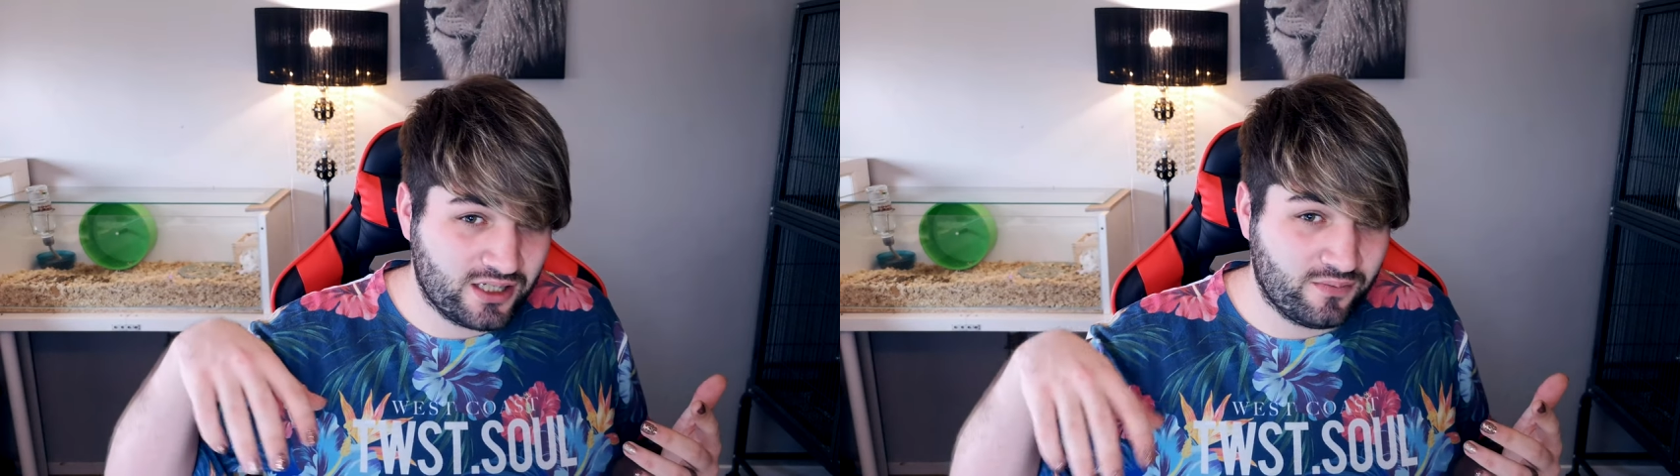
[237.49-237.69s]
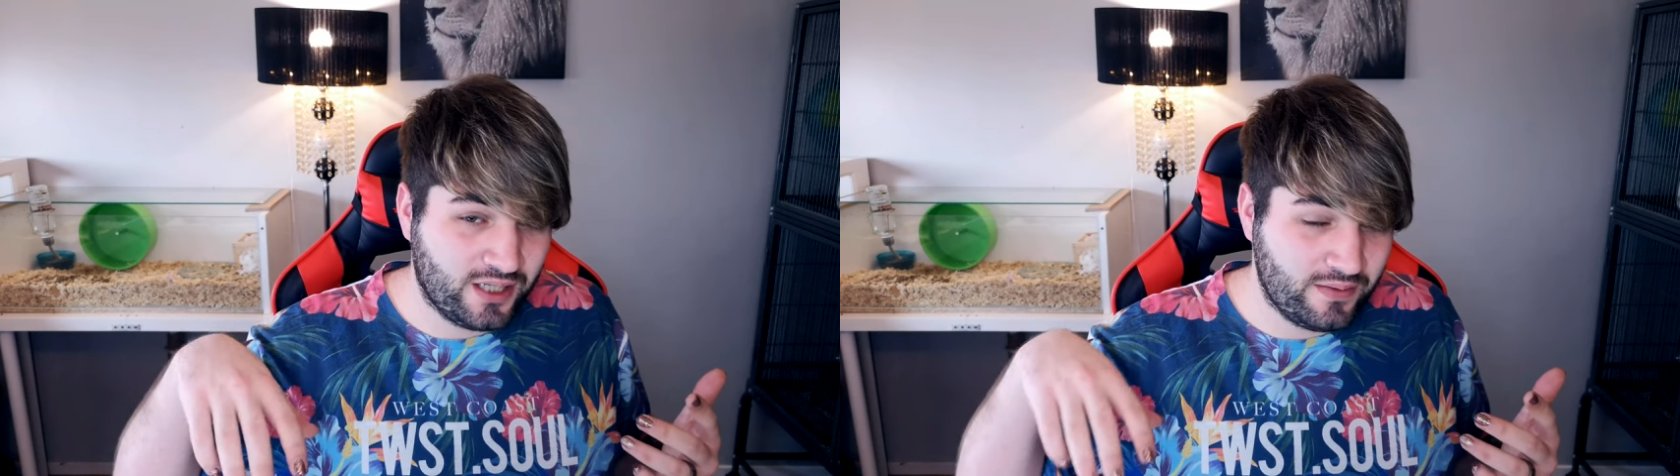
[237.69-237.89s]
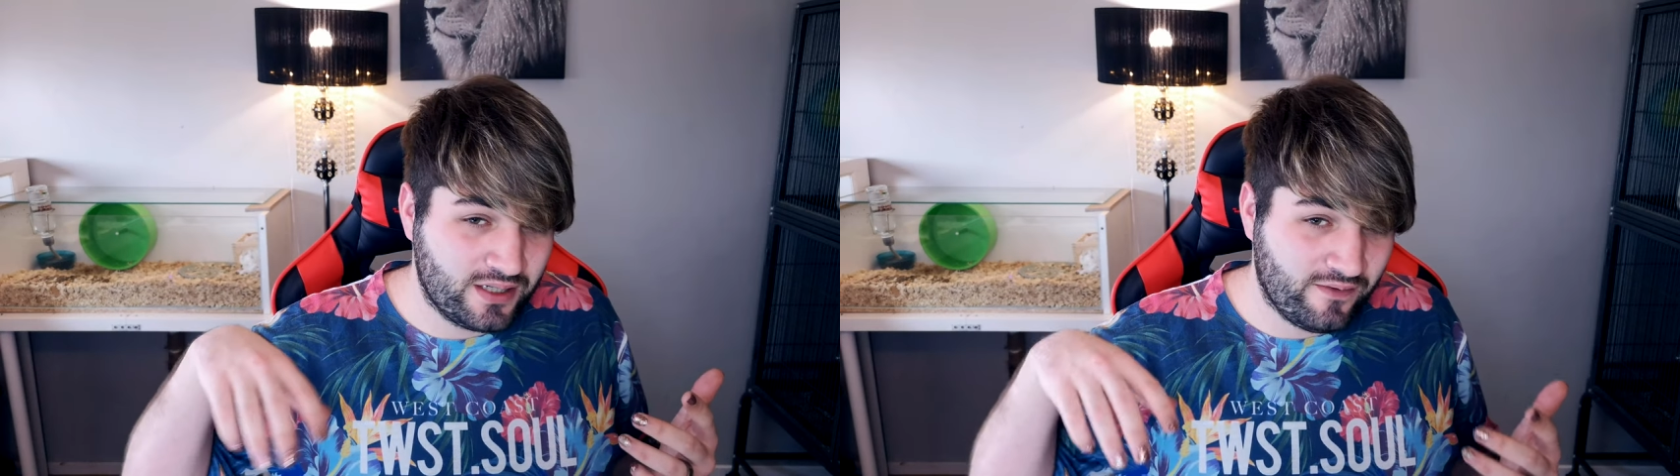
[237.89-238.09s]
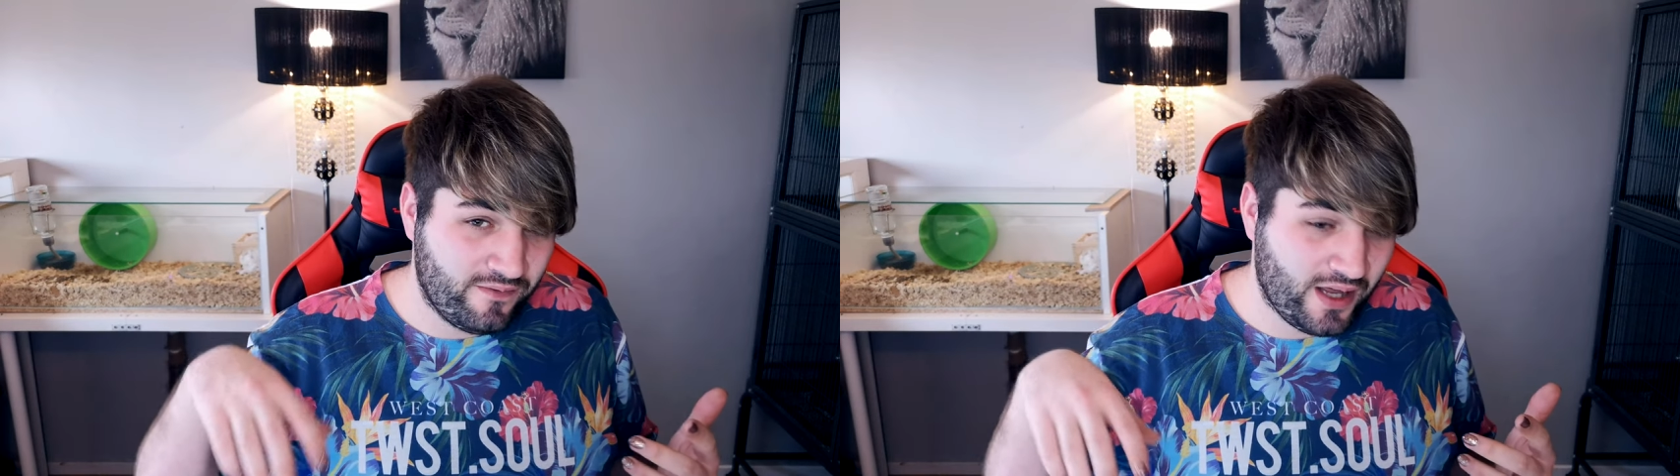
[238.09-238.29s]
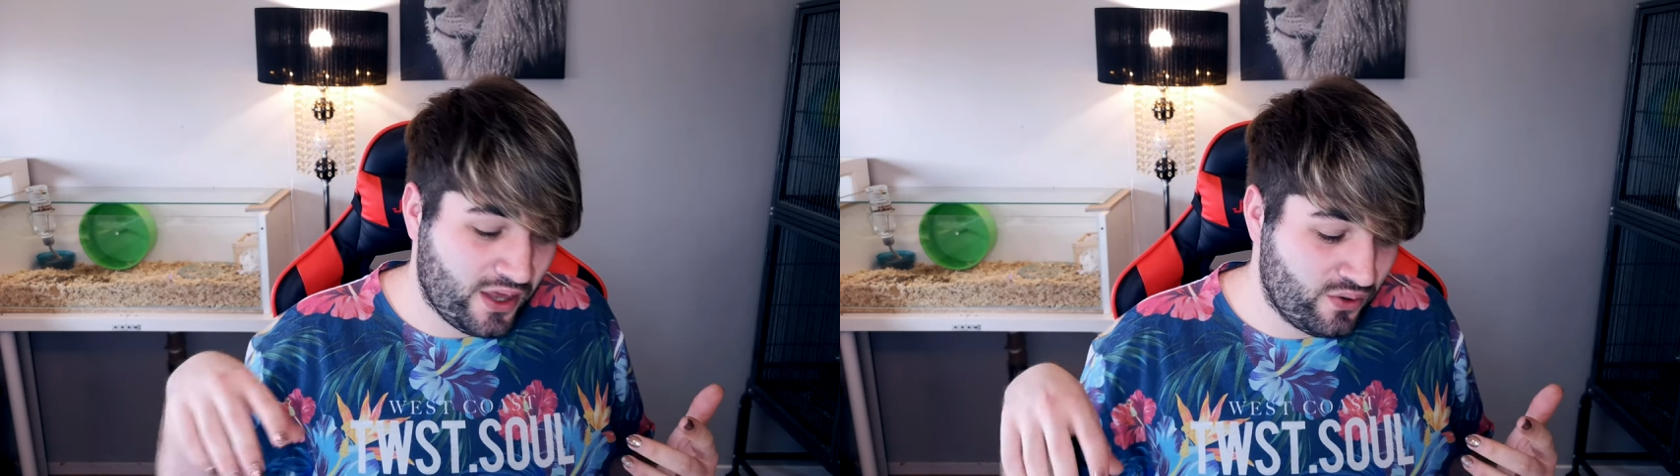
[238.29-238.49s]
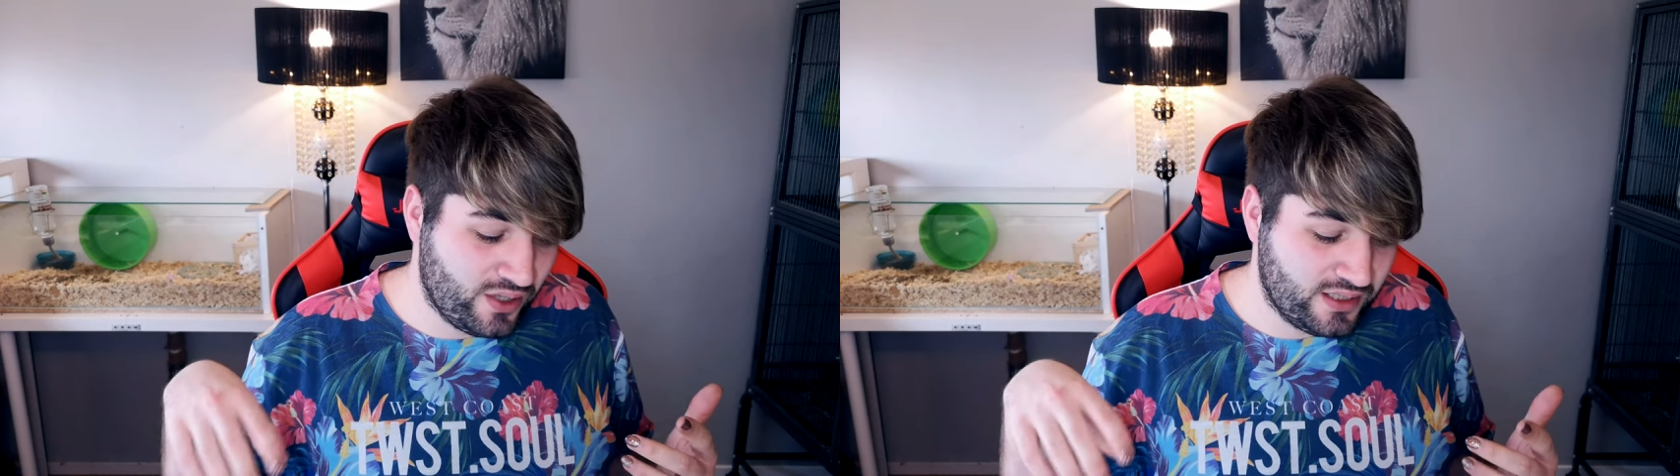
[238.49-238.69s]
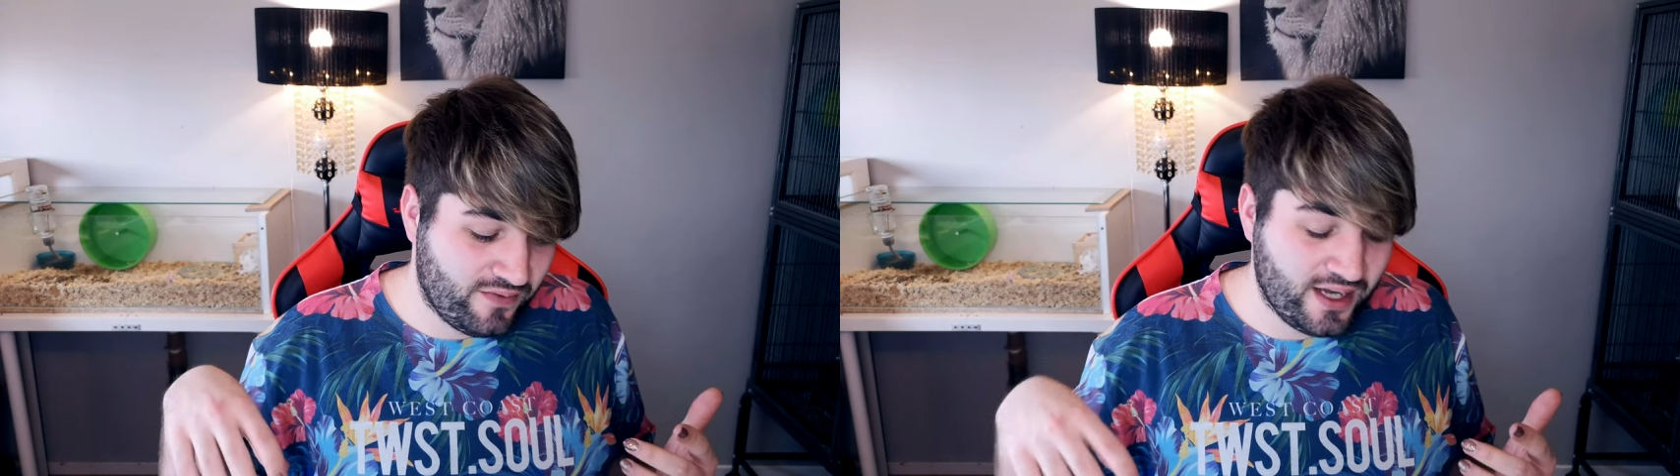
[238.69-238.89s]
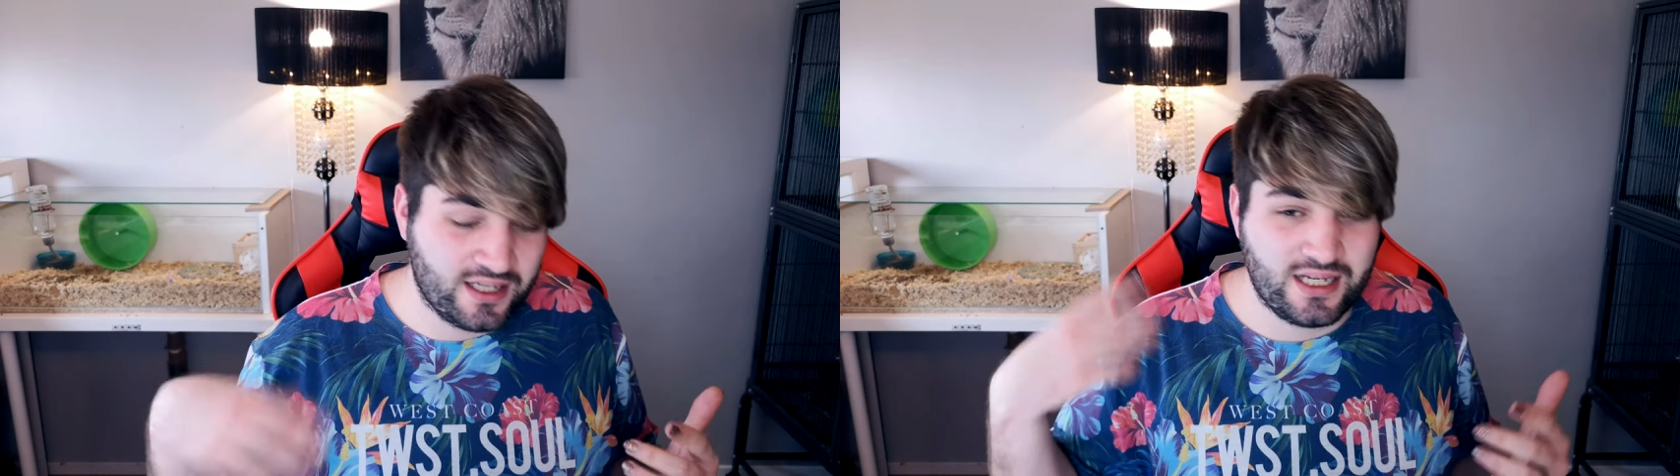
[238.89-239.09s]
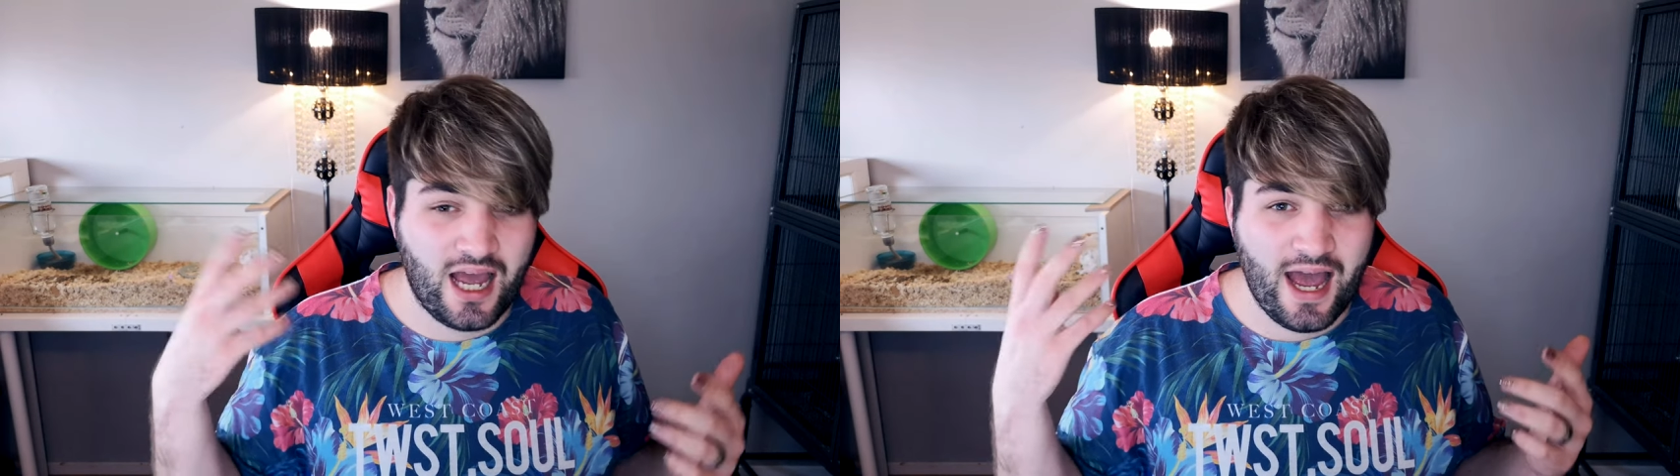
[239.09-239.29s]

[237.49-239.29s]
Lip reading: sometimes can fit through these vents,